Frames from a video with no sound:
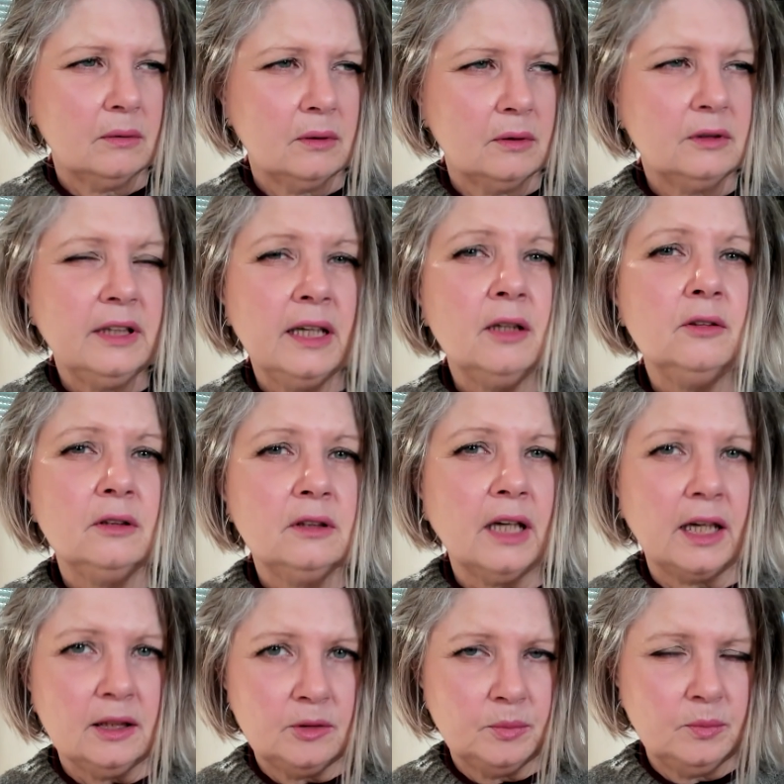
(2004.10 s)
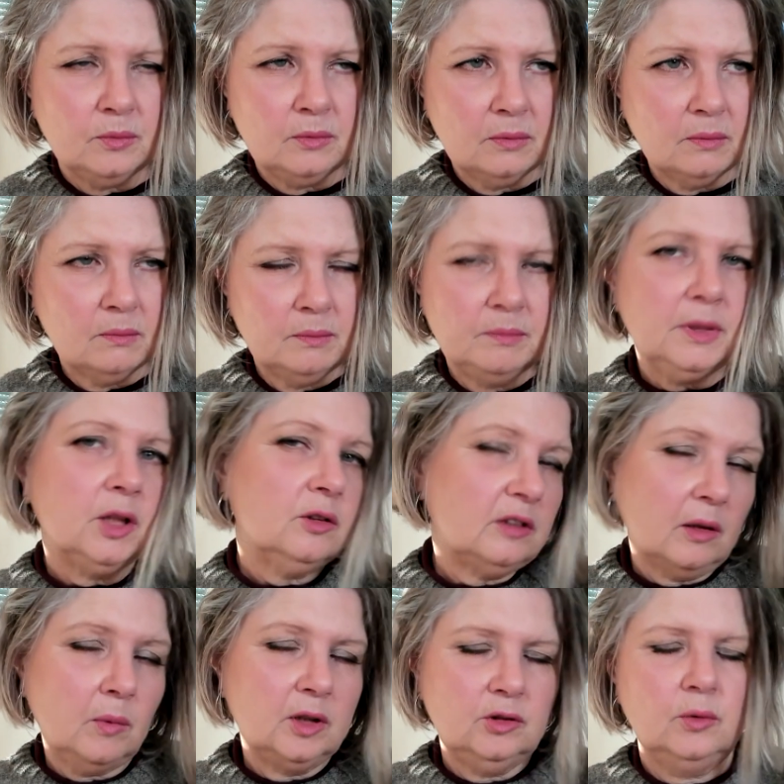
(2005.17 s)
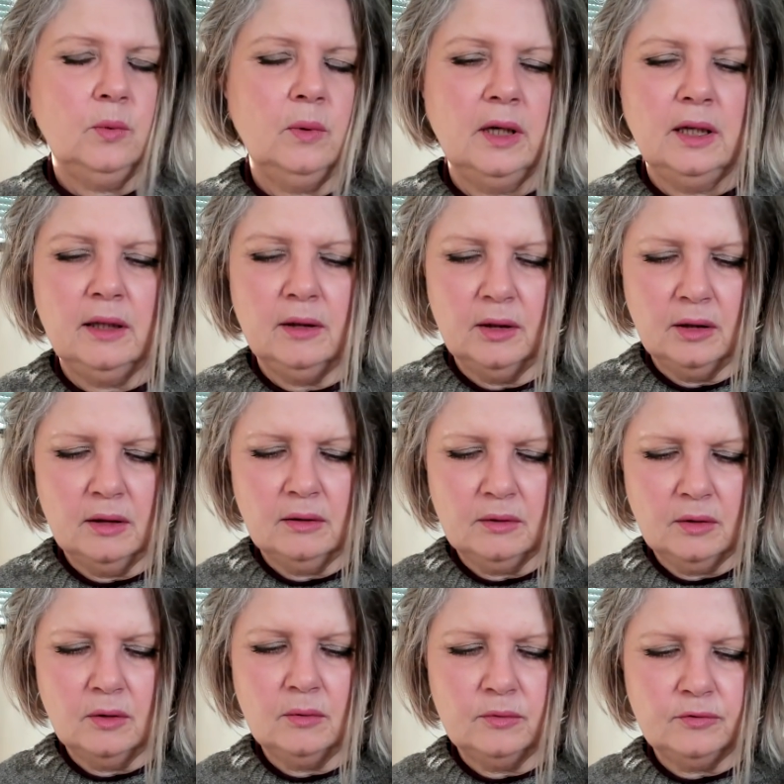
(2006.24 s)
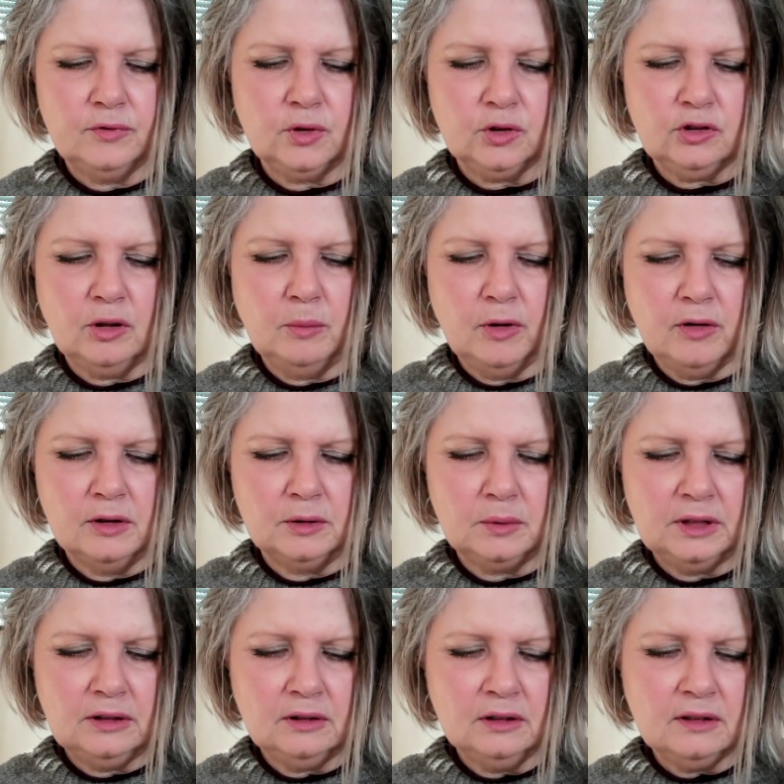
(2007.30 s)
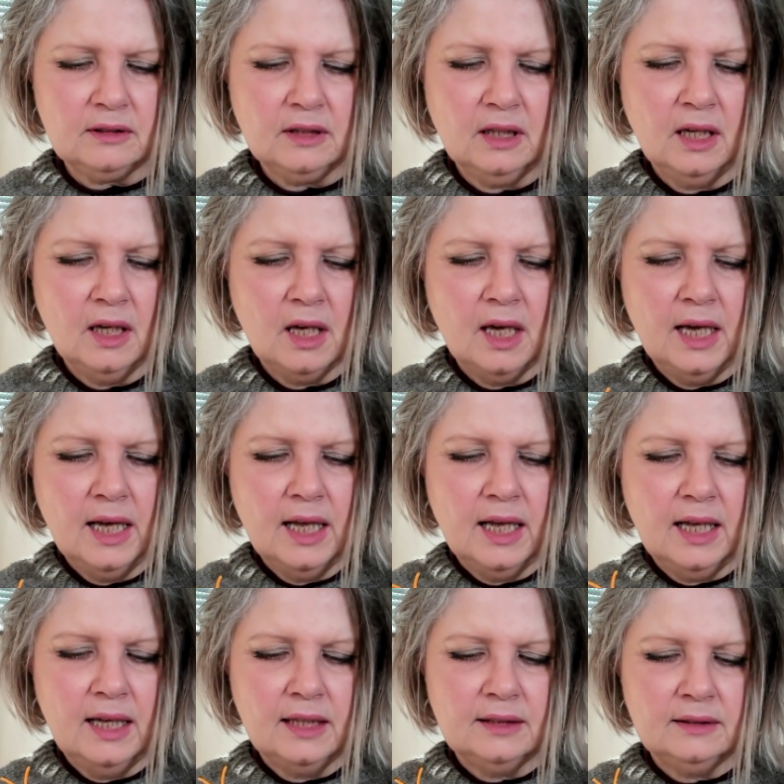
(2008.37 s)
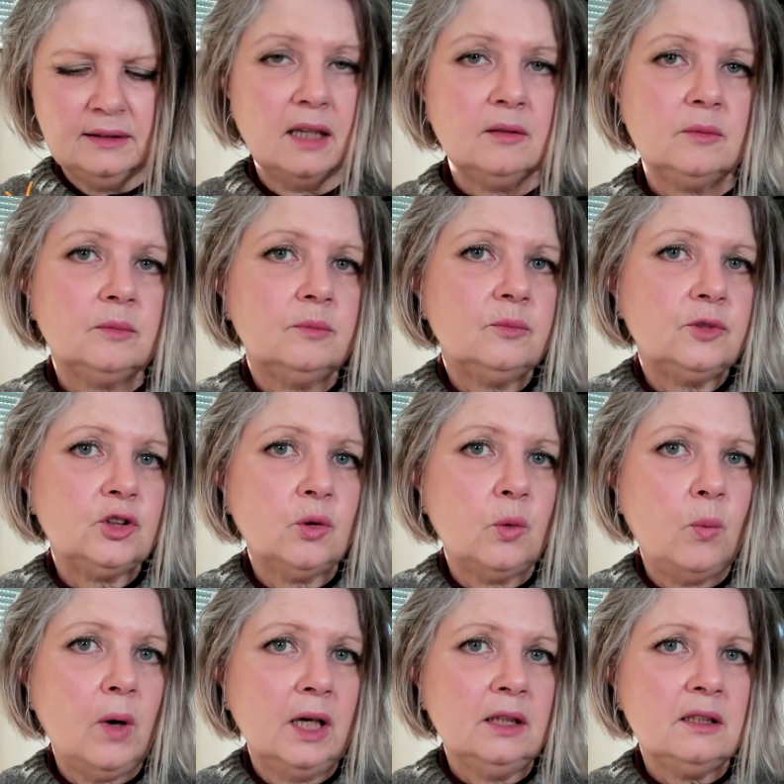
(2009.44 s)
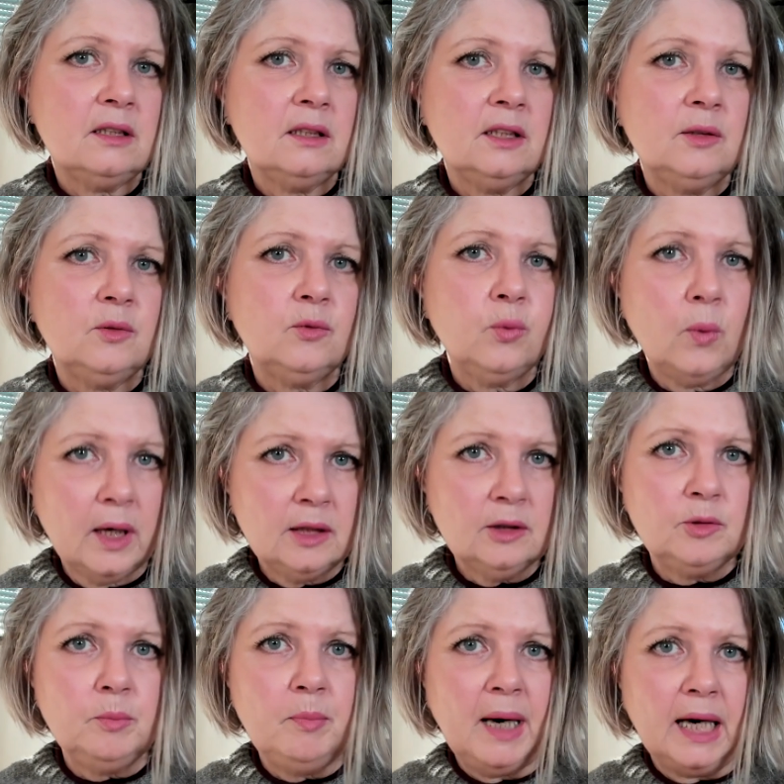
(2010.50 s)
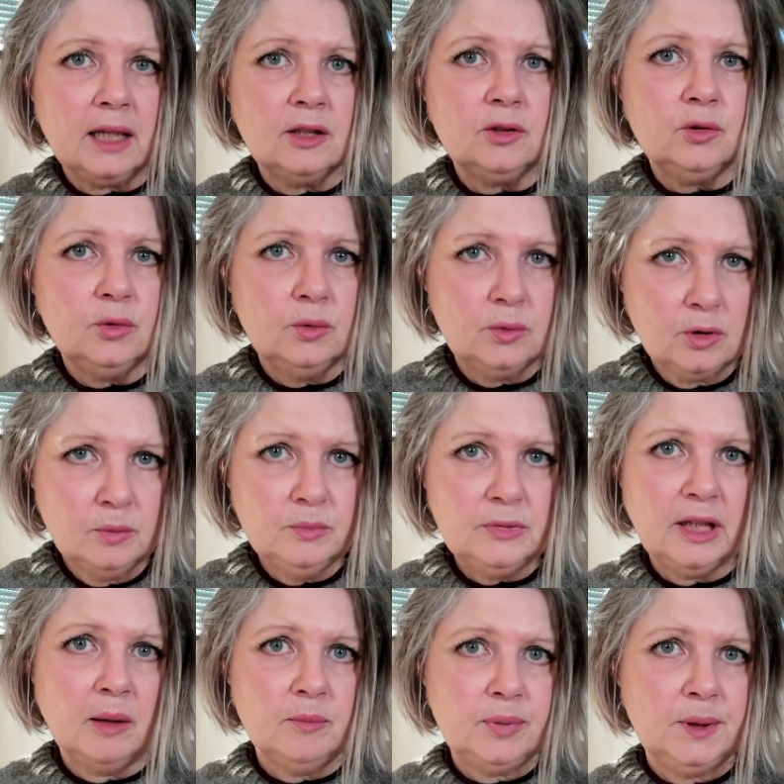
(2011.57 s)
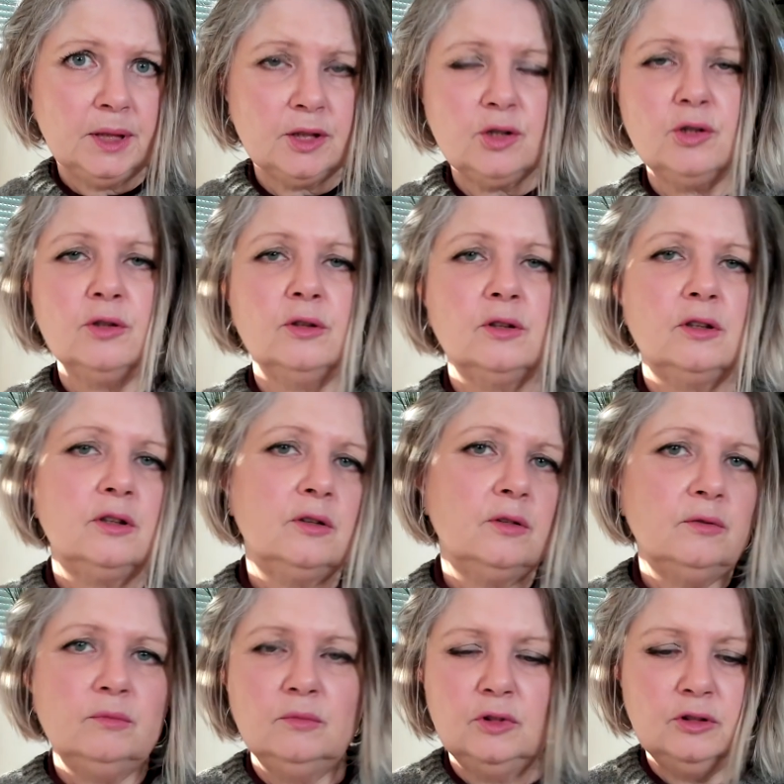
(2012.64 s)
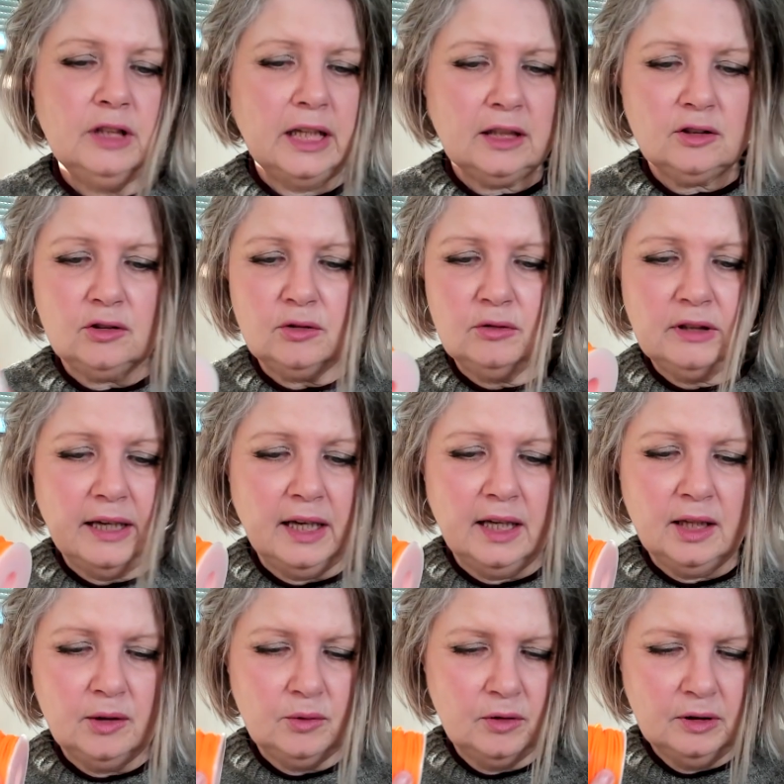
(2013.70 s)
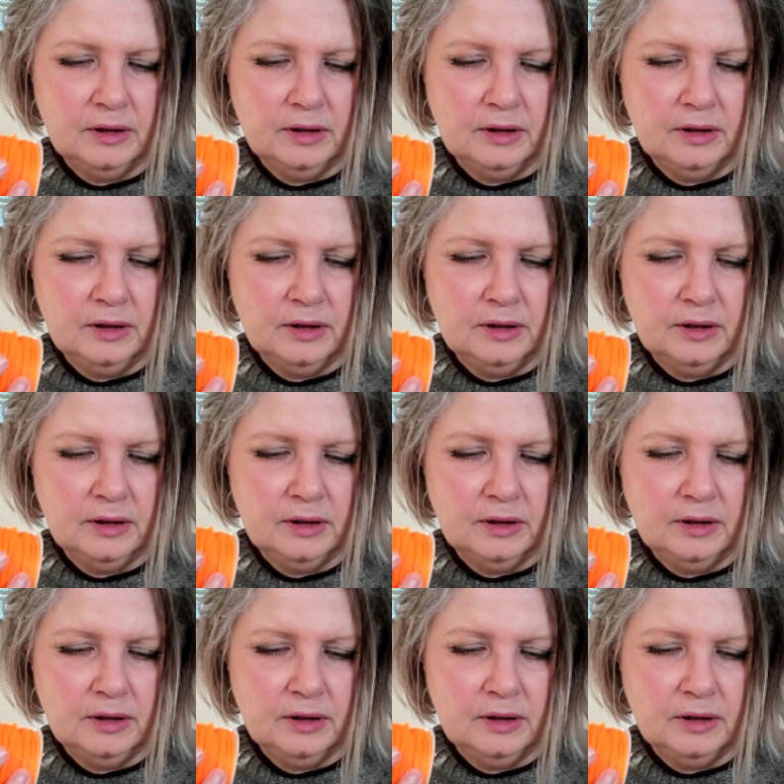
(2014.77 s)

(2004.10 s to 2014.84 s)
day and a night, because I was away for some other reasons. And so once it went back to room temperature the next day,